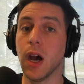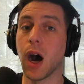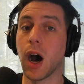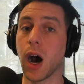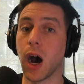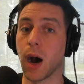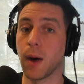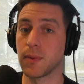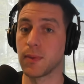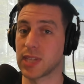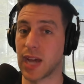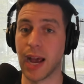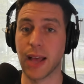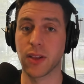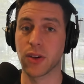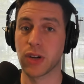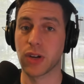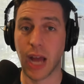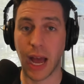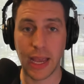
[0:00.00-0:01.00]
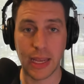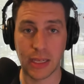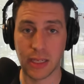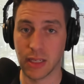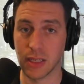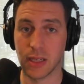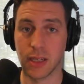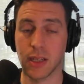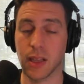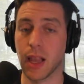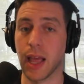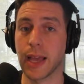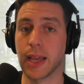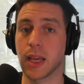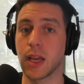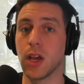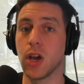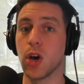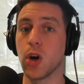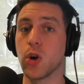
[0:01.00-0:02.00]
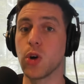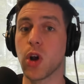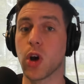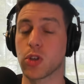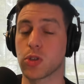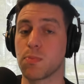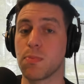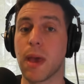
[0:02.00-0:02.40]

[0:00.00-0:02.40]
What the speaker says: Tyler Guyton, like, who knows?